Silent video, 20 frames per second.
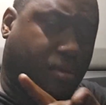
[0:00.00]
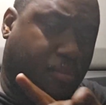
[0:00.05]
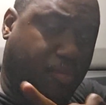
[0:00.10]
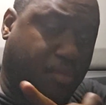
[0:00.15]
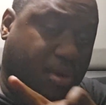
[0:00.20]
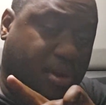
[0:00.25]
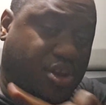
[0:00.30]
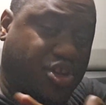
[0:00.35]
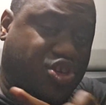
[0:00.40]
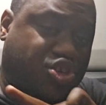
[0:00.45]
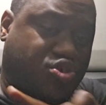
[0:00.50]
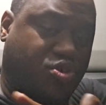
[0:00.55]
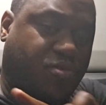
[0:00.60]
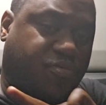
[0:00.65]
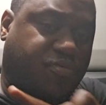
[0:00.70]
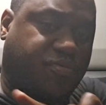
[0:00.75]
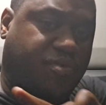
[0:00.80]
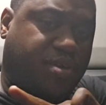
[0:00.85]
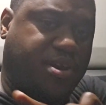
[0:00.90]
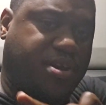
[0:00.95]
But it's your
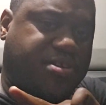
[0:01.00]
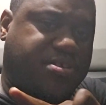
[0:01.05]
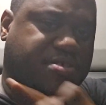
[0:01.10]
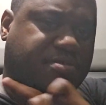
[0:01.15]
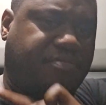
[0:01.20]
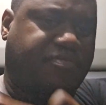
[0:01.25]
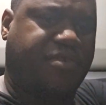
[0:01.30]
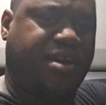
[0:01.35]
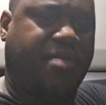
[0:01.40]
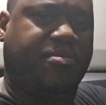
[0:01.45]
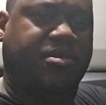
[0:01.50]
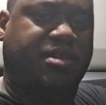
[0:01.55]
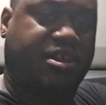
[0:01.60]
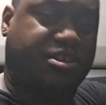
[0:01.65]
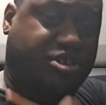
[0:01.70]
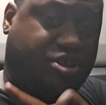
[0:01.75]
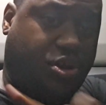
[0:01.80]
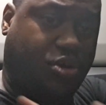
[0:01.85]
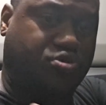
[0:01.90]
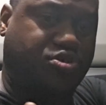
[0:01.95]
friends and family
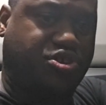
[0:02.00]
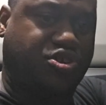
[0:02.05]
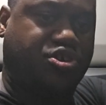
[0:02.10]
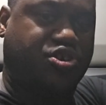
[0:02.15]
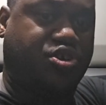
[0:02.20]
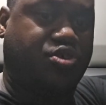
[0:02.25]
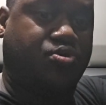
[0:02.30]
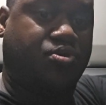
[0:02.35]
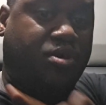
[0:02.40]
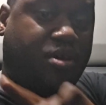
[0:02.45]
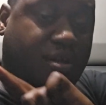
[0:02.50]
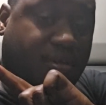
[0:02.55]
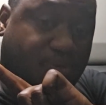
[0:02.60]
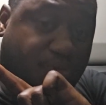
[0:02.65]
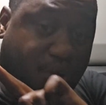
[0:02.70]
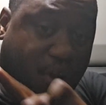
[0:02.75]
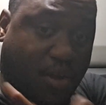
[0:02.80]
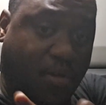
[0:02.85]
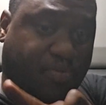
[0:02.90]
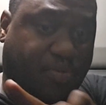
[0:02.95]
that's close to you.
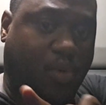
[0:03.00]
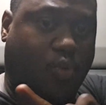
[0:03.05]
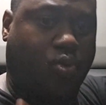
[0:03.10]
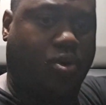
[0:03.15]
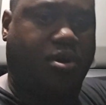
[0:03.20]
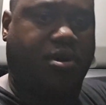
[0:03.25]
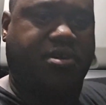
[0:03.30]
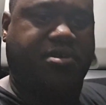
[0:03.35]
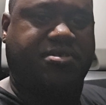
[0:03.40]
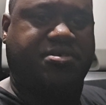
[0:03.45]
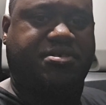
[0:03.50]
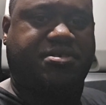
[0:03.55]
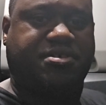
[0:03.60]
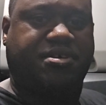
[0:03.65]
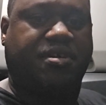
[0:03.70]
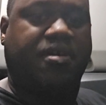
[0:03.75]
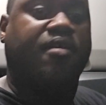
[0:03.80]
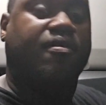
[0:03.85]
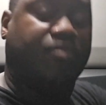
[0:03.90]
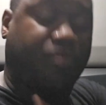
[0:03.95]
They're the ones.
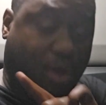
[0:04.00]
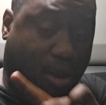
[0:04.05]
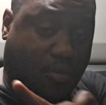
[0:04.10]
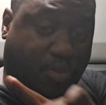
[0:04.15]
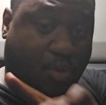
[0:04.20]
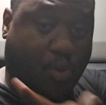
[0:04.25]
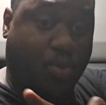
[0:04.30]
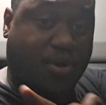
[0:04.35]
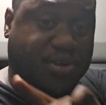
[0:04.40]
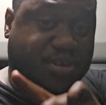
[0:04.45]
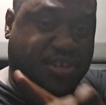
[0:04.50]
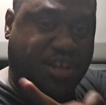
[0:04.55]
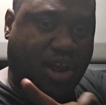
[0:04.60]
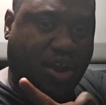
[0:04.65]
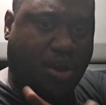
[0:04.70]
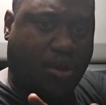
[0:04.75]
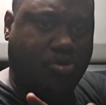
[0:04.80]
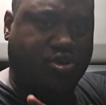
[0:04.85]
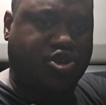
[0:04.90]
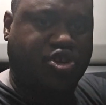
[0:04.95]
They're the ones
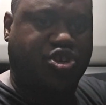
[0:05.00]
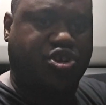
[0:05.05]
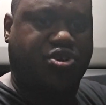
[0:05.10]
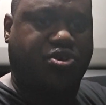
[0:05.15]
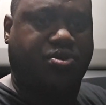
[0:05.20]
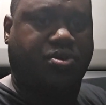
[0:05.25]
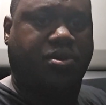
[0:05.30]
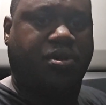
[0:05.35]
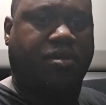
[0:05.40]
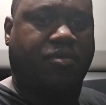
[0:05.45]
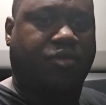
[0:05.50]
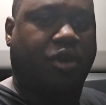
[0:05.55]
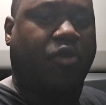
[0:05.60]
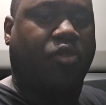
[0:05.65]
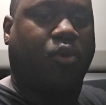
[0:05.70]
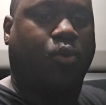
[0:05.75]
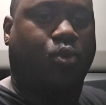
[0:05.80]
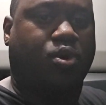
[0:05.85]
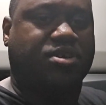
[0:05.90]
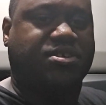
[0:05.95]
that hurt you.
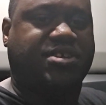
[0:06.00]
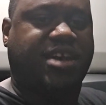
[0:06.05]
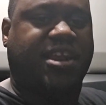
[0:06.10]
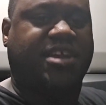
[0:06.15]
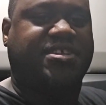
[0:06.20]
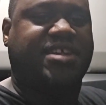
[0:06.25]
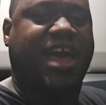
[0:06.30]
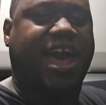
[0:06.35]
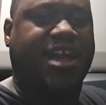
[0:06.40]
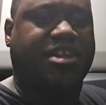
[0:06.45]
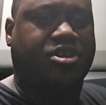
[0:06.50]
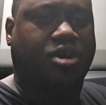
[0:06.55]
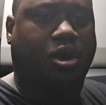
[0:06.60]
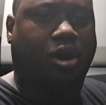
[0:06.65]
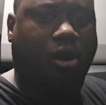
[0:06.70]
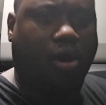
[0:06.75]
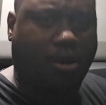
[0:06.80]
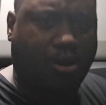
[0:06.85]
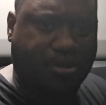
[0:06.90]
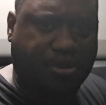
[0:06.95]
They're the ones that attack the
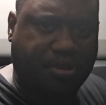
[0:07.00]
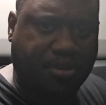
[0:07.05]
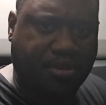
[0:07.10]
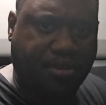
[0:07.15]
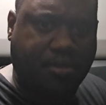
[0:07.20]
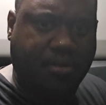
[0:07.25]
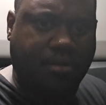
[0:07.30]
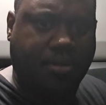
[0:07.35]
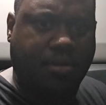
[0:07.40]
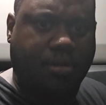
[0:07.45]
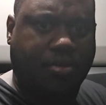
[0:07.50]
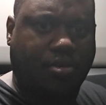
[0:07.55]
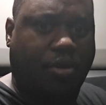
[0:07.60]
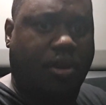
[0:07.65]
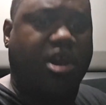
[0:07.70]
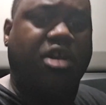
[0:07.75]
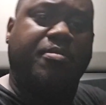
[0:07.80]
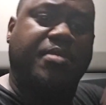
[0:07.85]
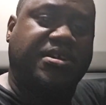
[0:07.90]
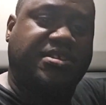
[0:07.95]
heart.
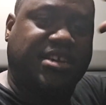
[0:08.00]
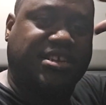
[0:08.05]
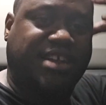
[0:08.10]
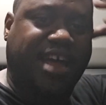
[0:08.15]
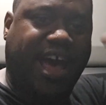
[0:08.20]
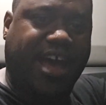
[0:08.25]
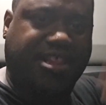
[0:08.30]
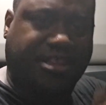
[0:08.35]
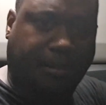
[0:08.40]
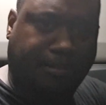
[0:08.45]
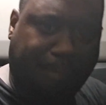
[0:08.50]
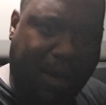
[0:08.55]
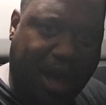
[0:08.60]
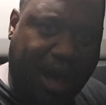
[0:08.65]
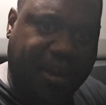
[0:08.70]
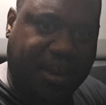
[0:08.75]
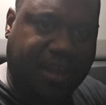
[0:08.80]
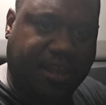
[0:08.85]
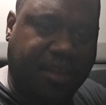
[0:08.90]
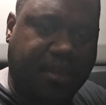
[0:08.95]
Your enemies attack the
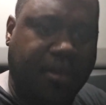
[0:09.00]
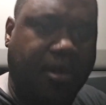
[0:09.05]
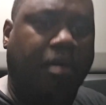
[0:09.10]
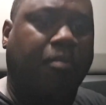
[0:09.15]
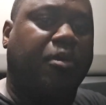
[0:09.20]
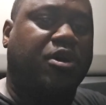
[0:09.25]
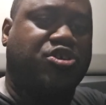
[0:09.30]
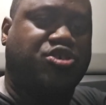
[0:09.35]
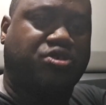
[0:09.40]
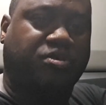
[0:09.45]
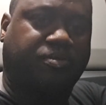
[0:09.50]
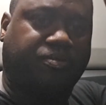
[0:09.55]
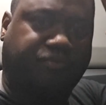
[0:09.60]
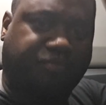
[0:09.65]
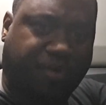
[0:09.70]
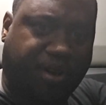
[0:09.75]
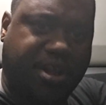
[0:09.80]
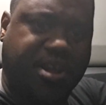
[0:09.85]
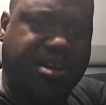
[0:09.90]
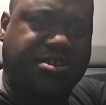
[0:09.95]
body, but your
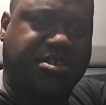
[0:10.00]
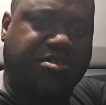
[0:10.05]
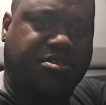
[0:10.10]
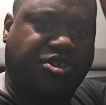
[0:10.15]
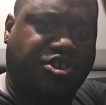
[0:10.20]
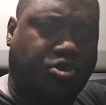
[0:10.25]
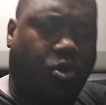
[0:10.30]
friends and